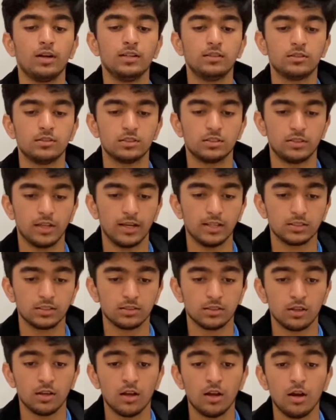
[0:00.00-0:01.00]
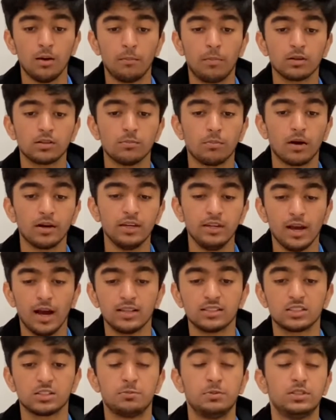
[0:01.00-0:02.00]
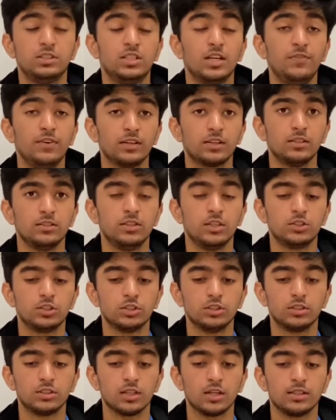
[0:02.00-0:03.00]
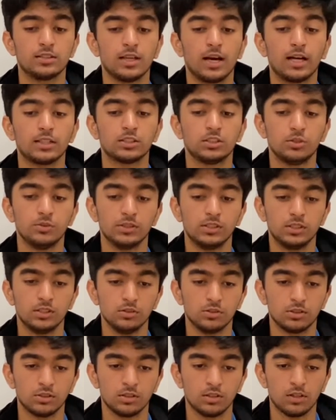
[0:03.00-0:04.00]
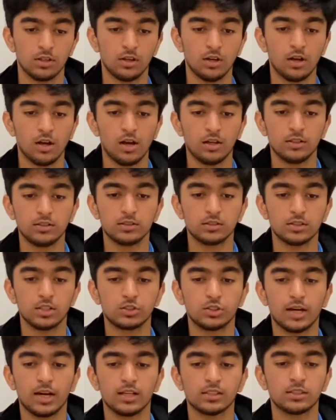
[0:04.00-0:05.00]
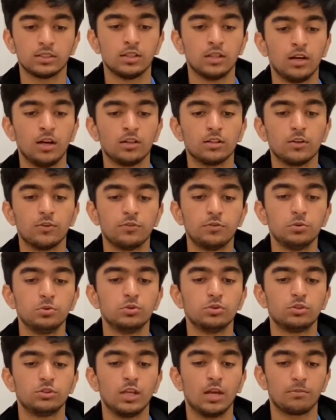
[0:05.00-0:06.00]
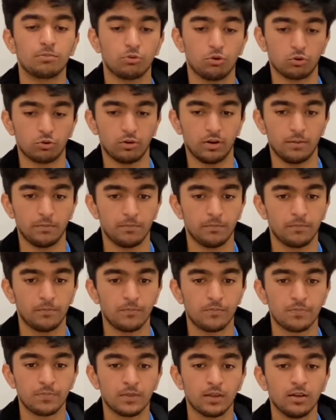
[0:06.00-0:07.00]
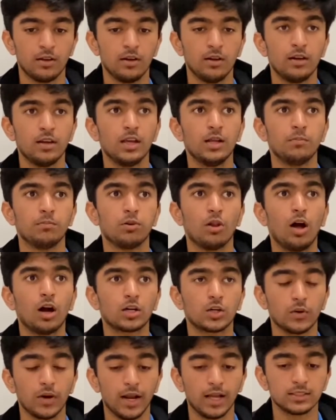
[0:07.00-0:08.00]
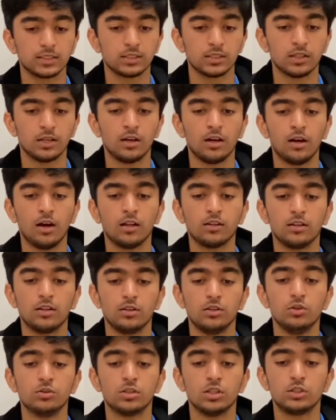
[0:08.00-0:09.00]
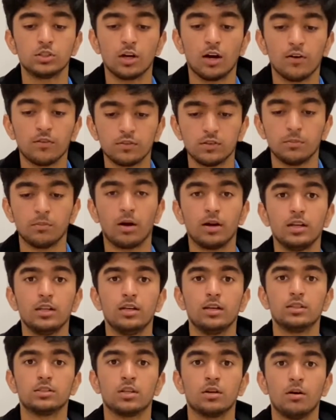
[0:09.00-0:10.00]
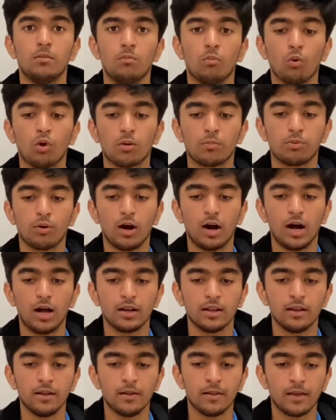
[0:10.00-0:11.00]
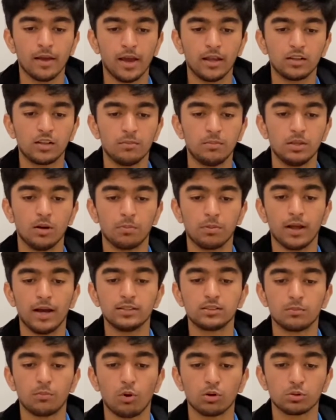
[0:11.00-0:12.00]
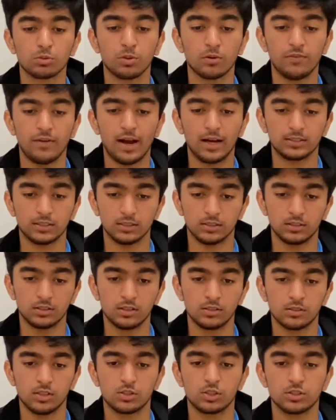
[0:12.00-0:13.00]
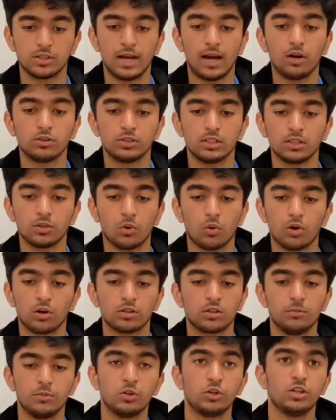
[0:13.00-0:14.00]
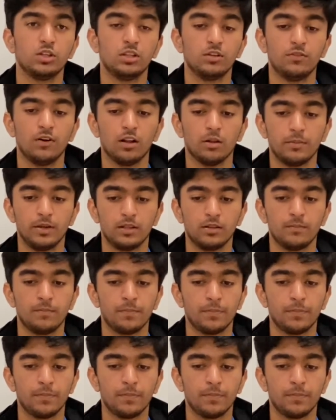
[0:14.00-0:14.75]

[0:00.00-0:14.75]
to the states, but the money has specific conditions attached to its use. This is such as the food stamp program. In block grants, the usage of the money is more broad and can be applied to multiple facets, such as housing or community development.